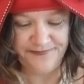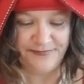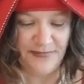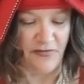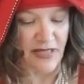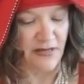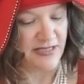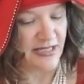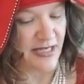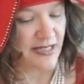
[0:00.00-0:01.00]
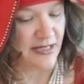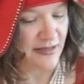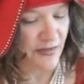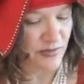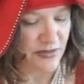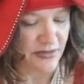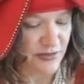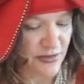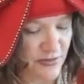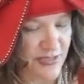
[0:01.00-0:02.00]
All right, looks like I cut that one a little too
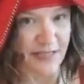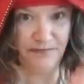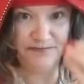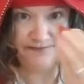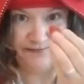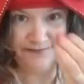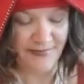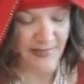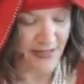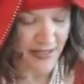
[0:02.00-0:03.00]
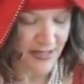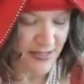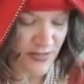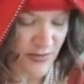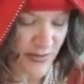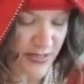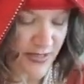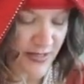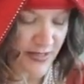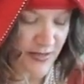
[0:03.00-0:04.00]
deep. Just want to
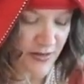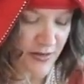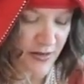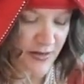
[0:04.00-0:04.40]
cut your